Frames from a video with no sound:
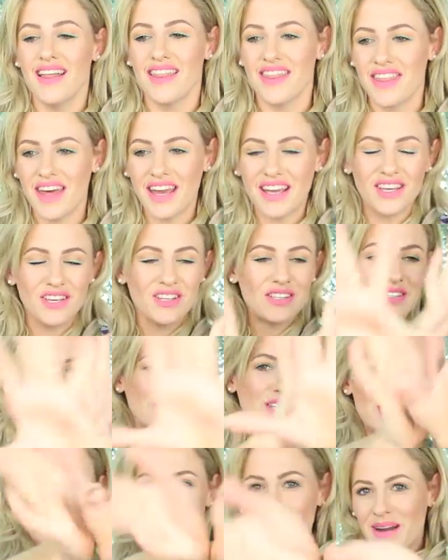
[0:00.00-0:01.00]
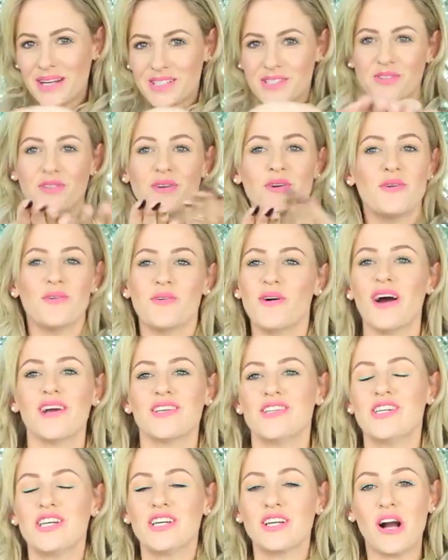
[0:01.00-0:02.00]
Thank you so much for
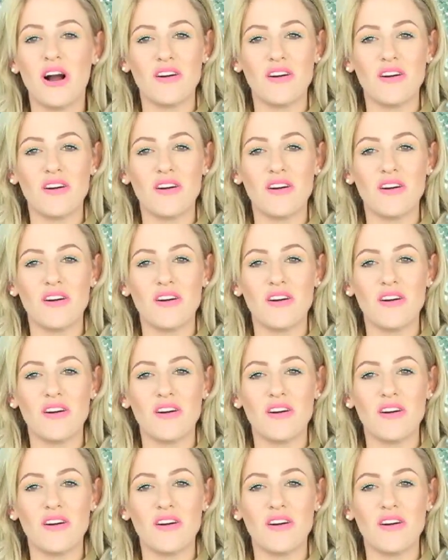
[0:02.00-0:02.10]
watching.